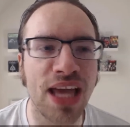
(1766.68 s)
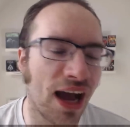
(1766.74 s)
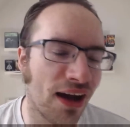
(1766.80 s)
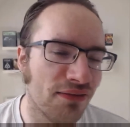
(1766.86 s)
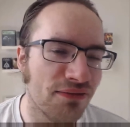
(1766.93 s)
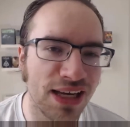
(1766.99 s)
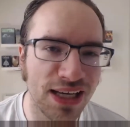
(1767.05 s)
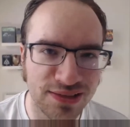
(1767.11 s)

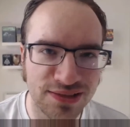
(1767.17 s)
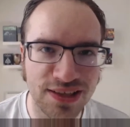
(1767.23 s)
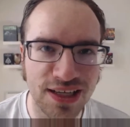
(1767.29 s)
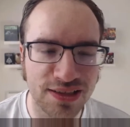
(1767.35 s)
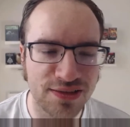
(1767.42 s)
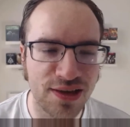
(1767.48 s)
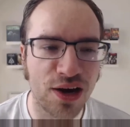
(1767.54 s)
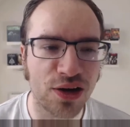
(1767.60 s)
yeah,
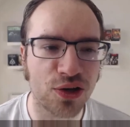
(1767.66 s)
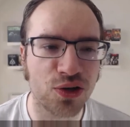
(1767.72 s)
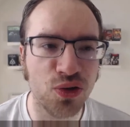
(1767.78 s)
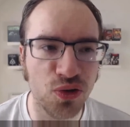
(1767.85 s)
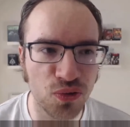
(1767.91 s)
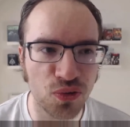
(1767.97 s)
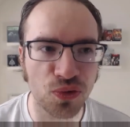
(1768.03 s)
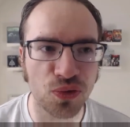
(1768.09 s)
it's it's not a
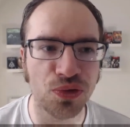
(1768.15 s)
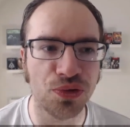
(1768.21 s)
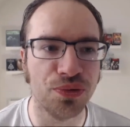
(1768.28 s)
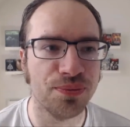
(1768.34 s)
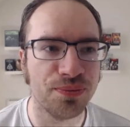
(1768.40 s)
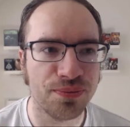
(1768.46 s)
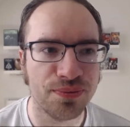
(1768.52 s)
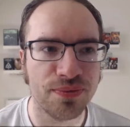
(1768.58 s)

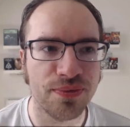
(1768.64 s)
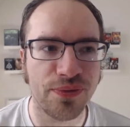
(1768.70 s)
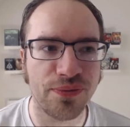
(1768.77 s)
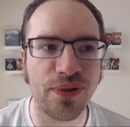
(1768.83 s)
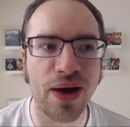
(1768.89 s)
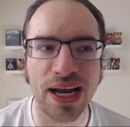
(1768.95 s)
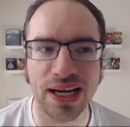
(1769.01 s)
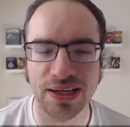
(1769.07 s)
cool
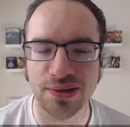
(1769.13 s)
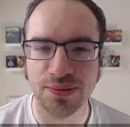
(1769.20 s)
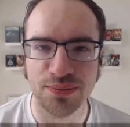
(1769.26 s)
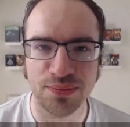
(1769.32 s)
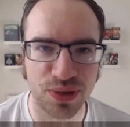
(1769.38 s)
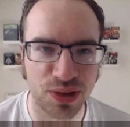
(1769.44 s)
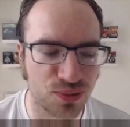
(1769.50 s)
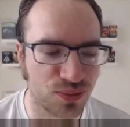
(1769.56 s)

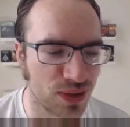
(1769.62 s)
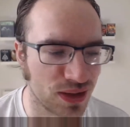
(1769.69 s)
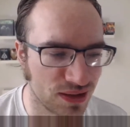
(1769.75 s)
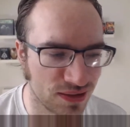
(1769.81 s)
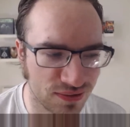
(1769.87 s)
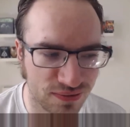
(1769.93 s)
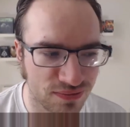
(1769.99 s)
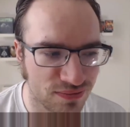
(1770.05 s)
fight
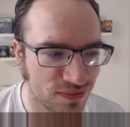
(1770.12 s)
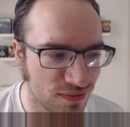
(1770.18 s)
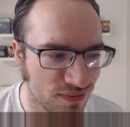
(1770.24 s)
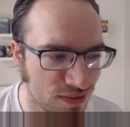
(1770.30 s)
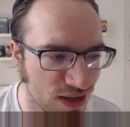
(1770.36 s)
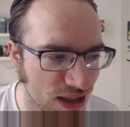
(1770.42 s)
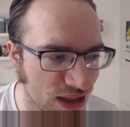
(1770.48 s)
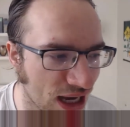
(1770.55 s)
between
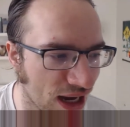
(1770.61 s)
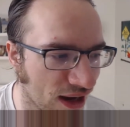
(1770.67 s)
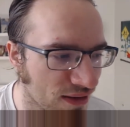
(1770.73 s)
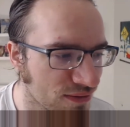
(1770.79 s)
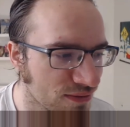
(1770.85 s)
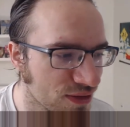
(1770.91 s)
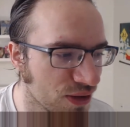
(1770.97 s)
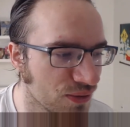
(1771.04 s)

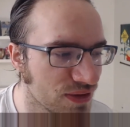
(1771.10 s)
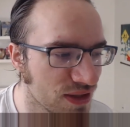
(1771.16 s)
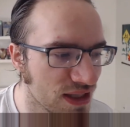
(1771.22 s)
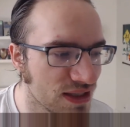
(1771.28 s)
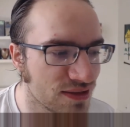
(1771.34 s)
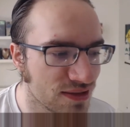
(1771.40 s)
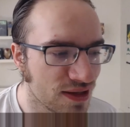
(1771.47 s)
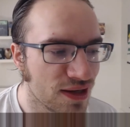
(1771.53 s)
yeah, you know,
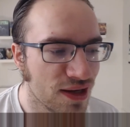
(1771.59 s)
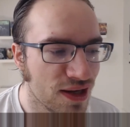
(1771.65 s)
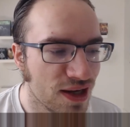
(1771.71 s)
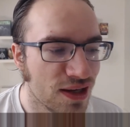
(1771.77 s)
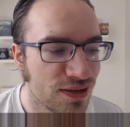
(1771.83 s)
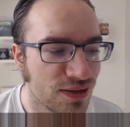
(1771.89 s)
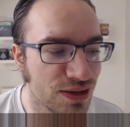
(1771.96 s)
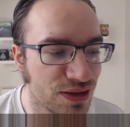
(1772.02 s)
it's it's
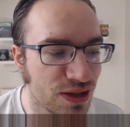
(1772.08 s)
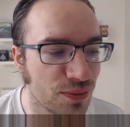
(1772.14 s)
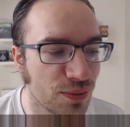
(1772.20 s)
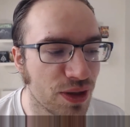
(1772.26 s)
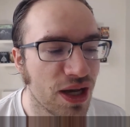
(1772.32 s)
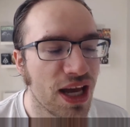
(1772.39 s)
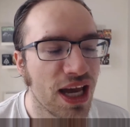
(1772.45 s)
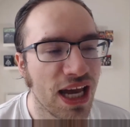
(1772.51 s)
the
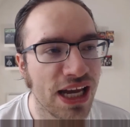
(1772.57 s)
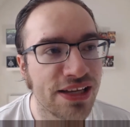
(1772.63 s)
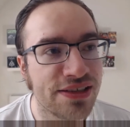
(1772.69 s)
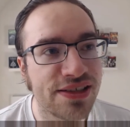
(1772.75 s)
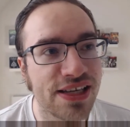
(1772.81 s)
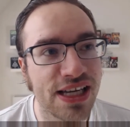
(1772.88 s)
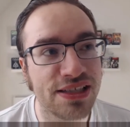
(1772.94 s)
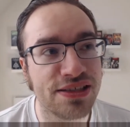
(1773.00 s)

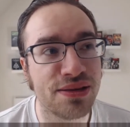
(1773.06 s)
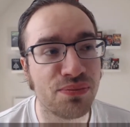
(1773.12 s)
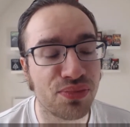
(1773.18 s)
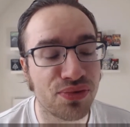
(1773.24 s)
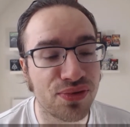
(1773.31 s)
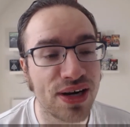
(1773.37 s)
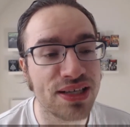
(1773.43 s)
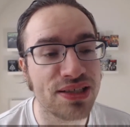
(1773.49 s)
it's it's
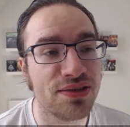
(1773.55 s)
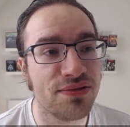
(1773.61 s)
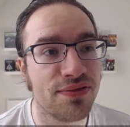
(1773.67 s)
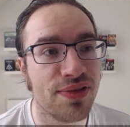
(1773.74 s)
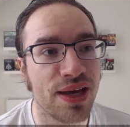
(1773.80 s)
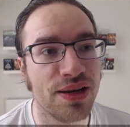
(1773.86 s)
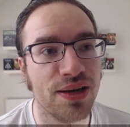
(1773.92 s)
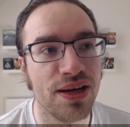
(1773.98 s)

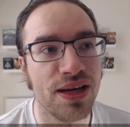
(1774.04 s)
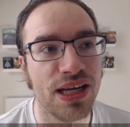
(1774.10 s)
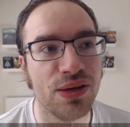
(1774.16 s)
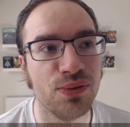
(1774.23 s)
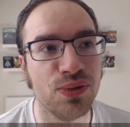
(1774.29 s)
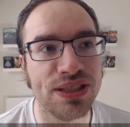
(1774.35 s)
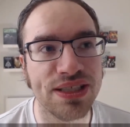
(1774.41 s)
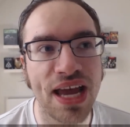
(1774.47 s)
impressive that
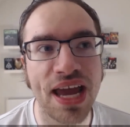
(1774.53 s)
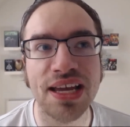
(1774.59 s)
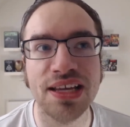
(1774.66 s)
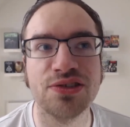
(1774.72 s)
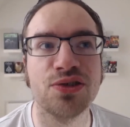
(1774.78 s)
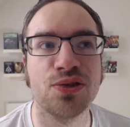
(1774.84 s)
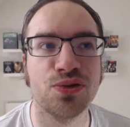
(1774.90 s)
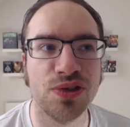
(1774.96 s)
we
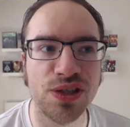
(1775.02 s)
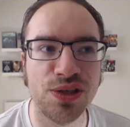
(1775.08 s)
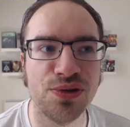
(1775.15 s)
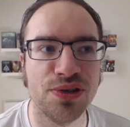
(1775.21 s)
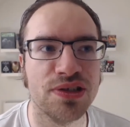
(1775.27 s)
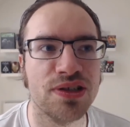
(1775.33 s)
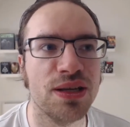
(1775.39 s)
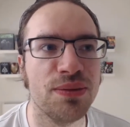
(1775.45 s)
take it so
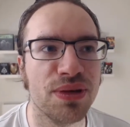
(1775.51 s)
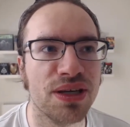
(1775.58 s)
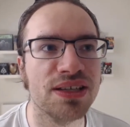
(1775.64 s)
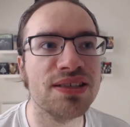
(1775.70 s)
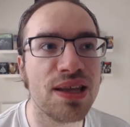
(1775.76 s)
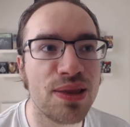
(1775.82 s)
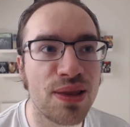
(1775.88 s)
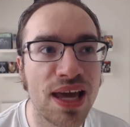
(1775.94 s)
seriously
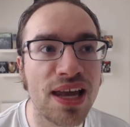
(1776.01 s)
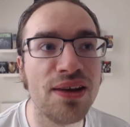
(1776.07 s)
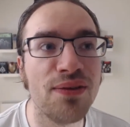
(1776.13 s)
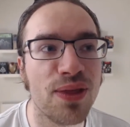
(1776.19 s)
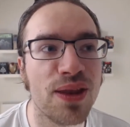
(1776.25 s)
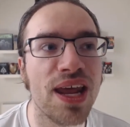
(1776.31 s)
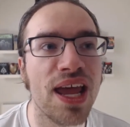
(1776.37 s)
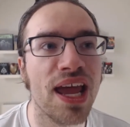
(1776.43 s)
because at the
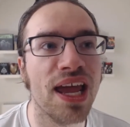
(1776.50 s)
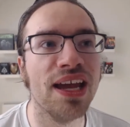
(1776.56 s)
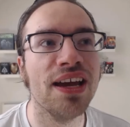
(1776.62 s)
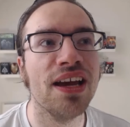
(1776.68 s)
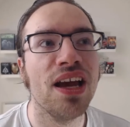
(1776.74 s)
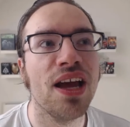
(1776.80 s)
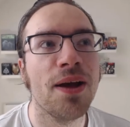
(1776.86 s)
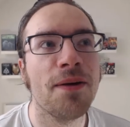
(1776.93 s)
end of the
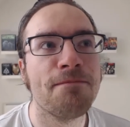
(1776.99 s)
day